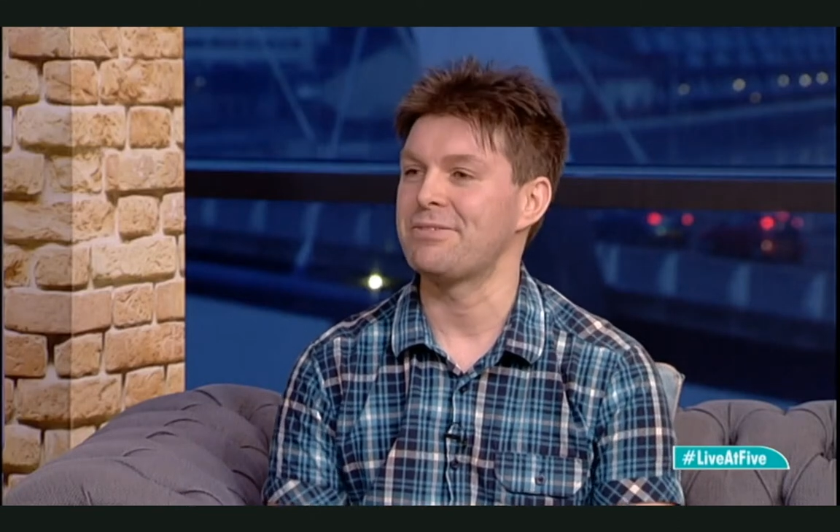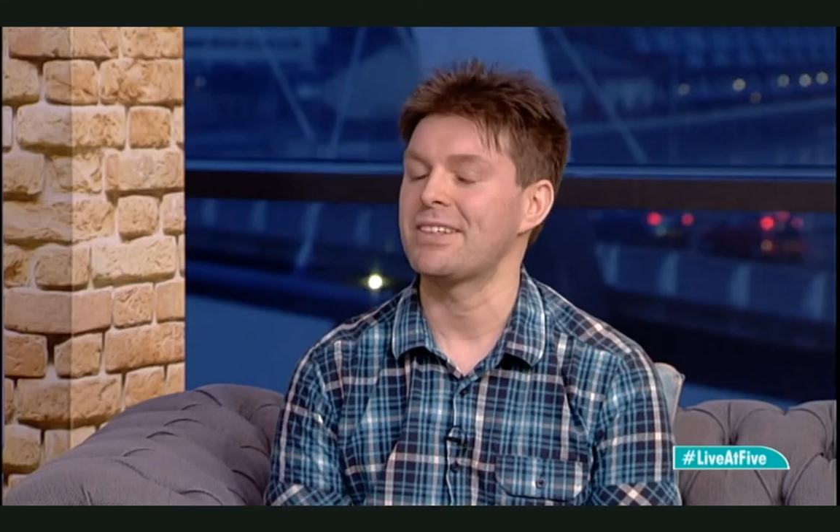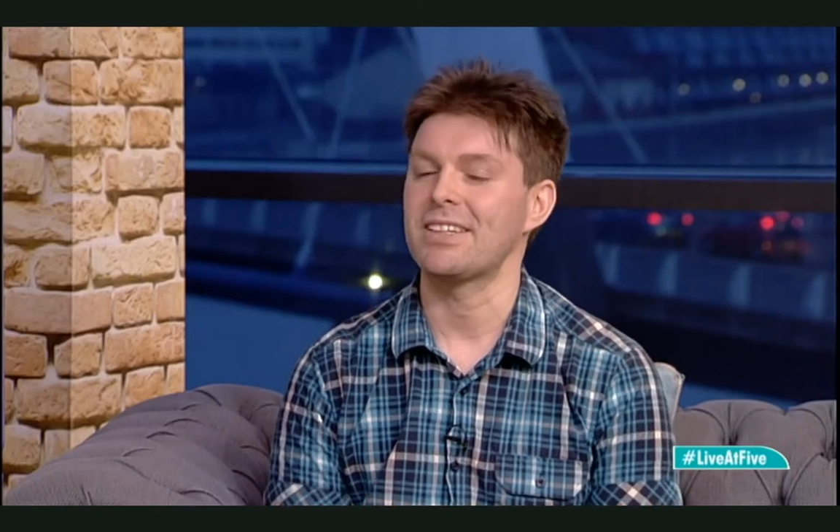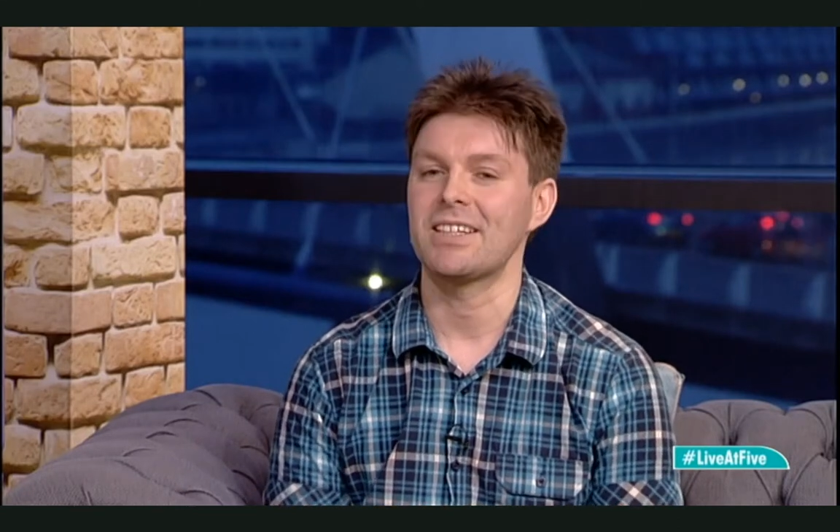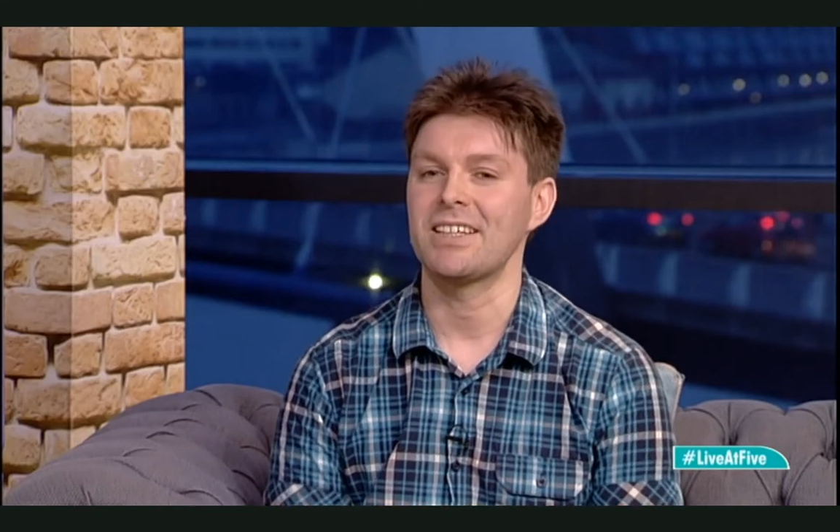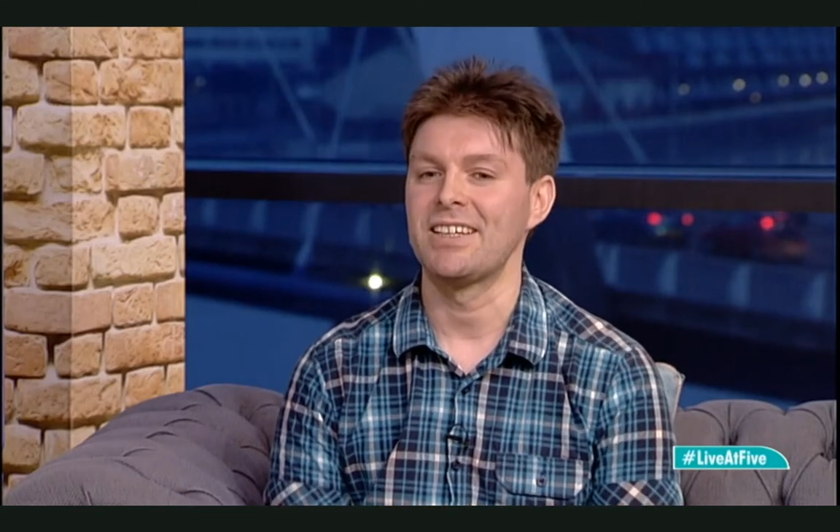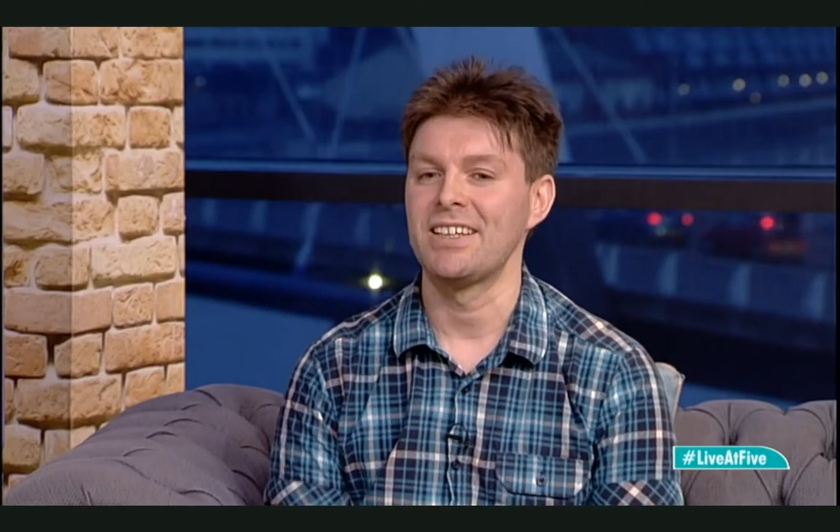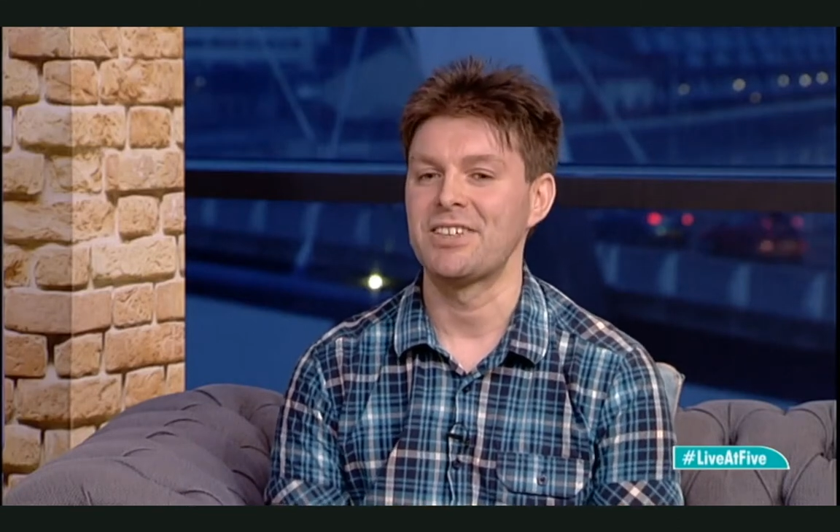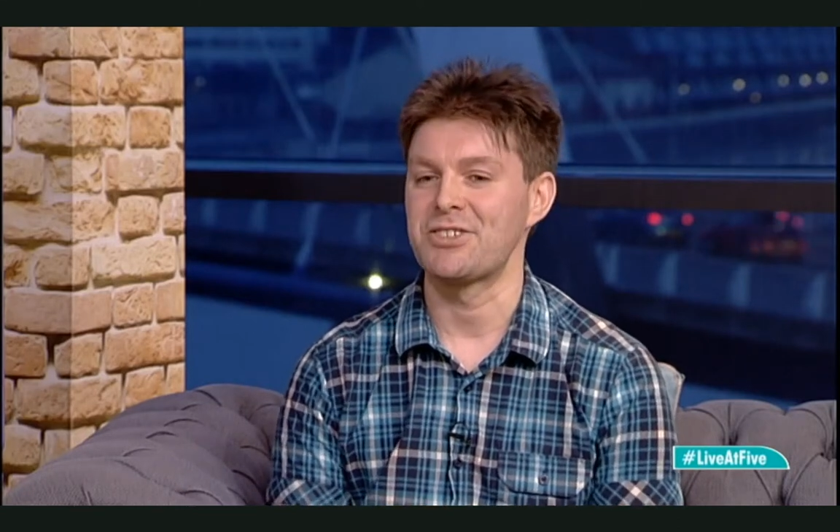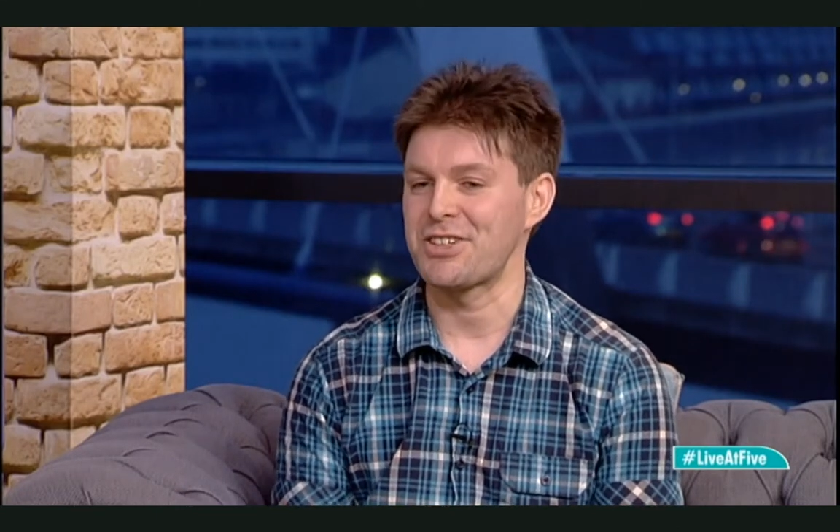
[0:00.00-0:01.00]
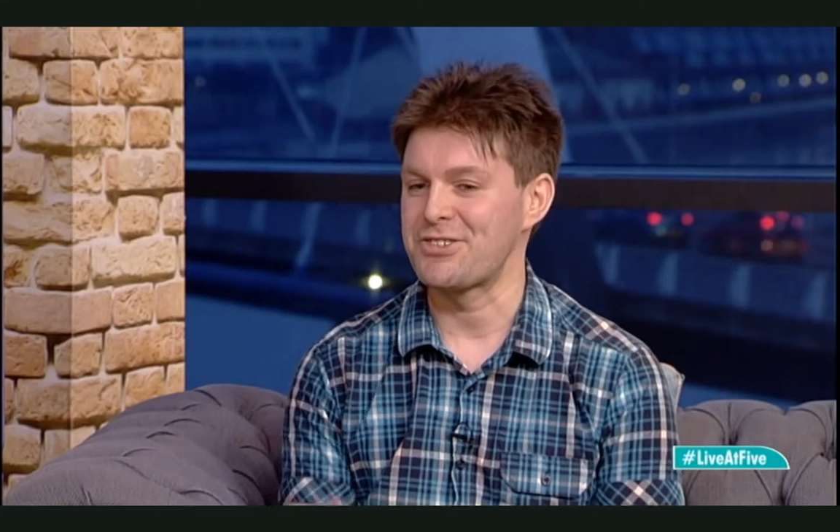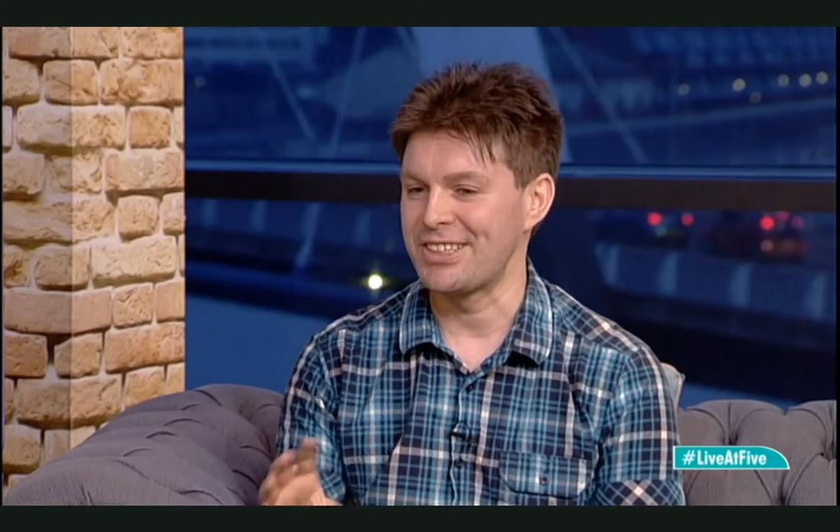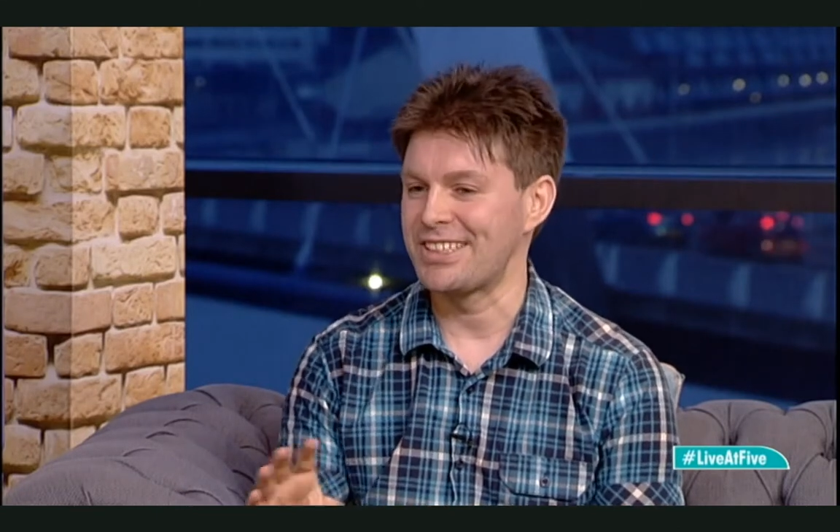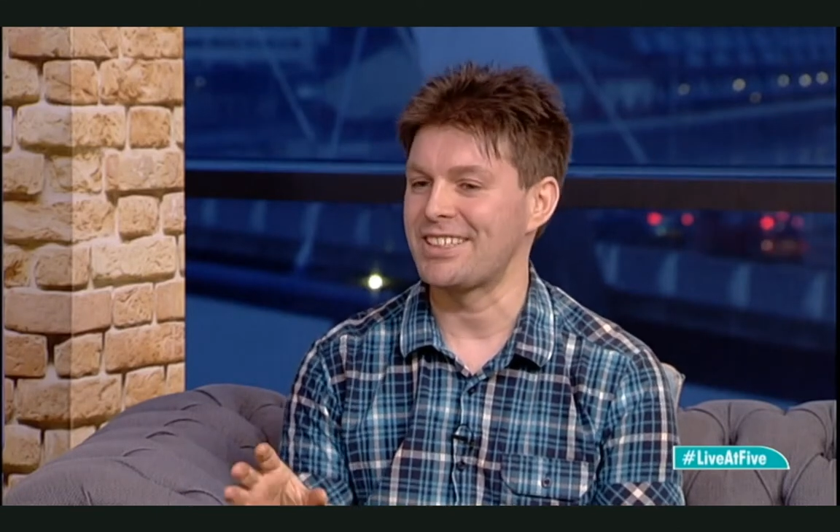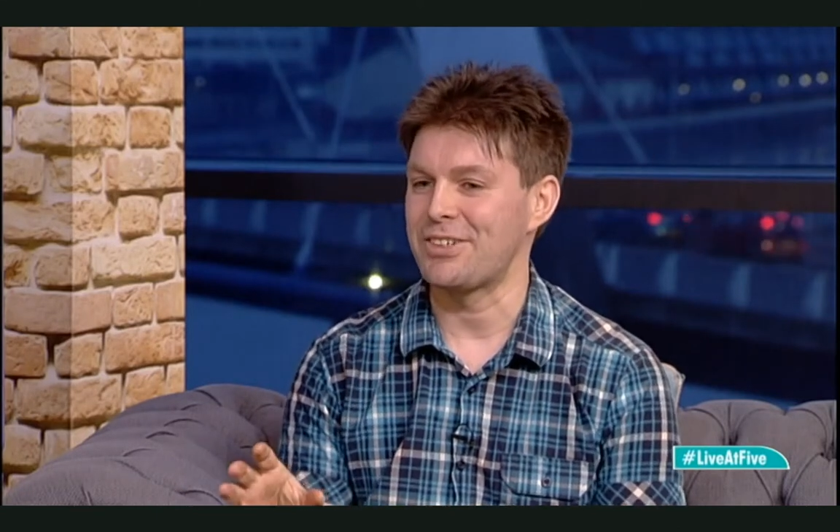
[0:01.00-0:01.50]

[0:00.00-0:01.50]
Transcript: I think there's this really